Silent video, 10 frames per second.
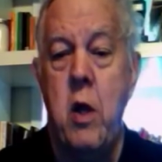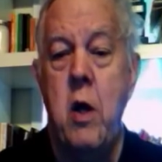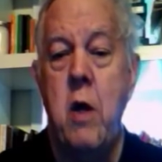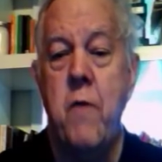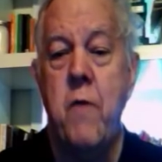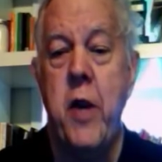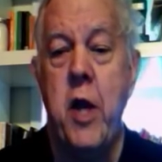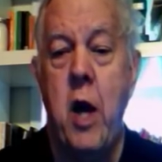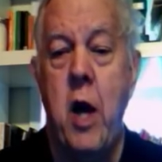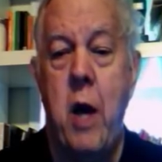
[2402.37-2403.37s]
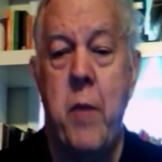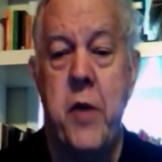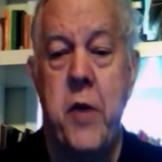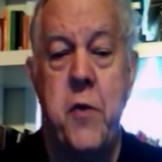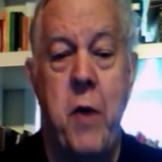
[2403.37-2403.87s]
For any
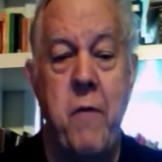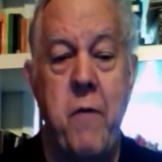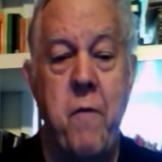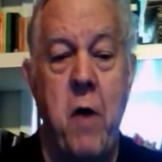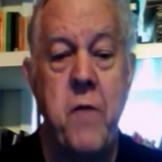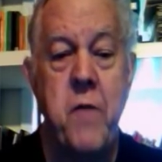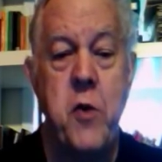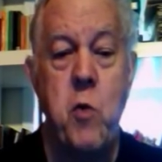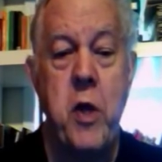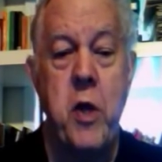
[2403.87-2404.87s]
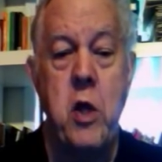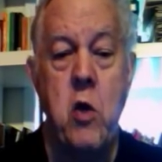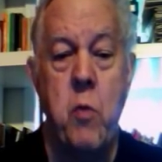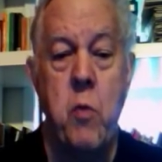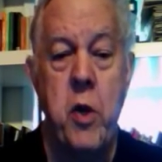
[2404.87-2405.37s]
hominid to have evolved into a
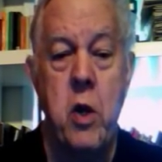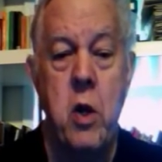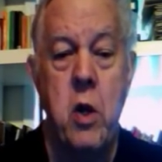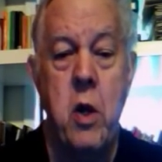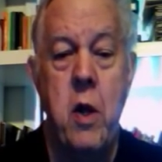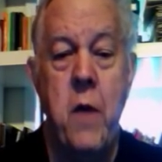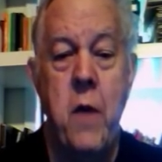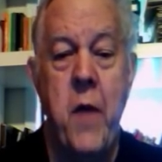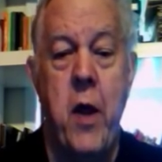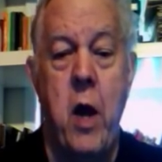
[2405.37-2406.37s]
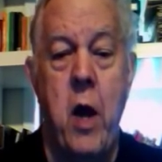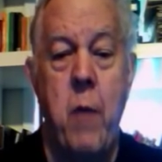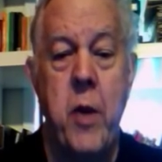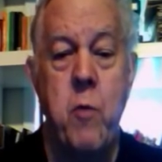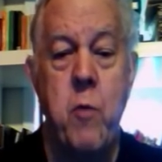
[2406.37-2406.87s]
human, that
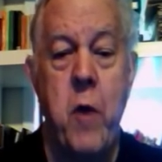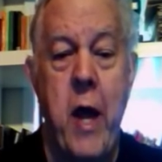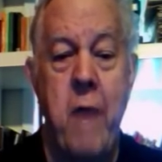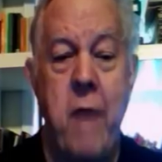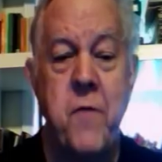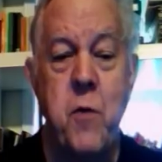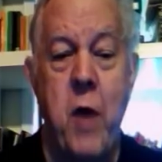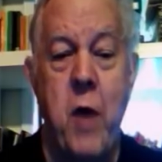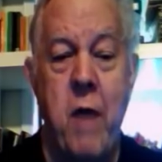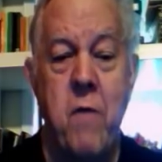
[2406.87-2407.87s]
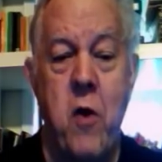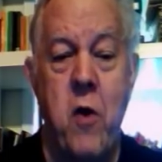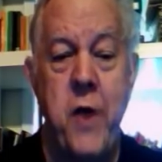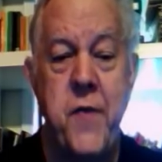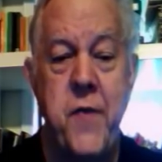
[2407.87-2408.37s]
hominid would have to have
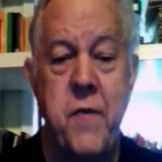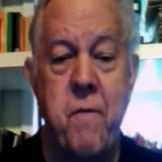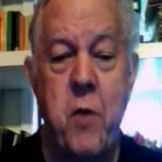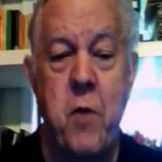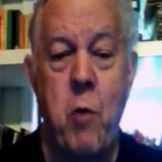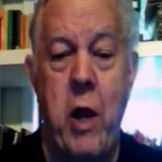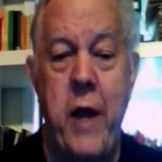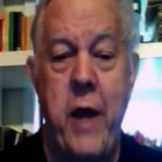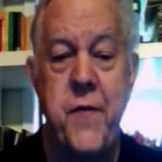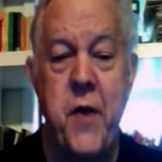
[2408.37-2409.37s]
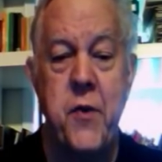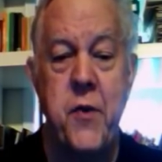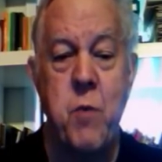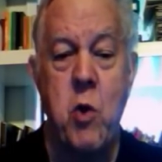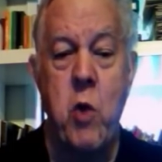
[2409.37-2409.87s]
lost his fur while ice ages
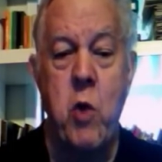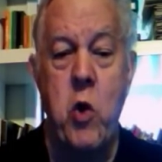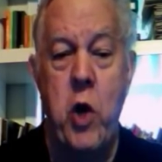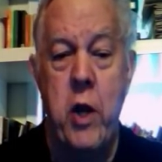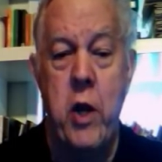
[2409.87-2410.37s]
were going on,